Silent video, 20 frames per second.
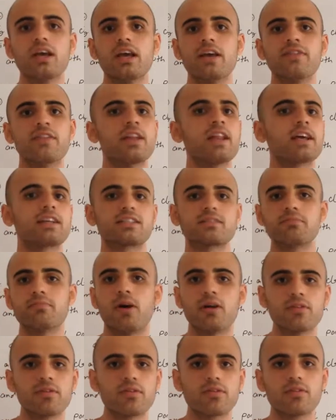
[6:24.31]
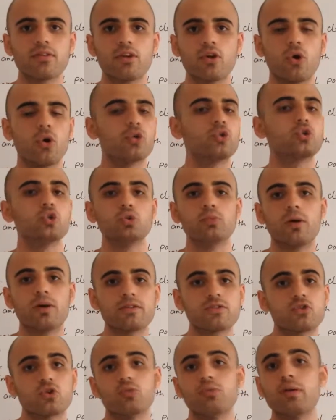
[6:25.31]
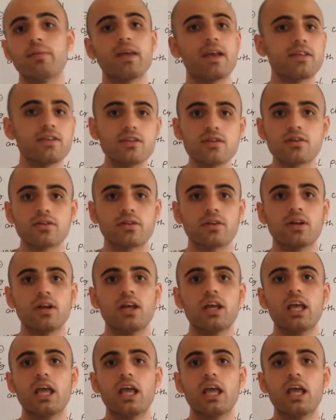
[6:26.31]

in the next month or 2 months or maybe a year.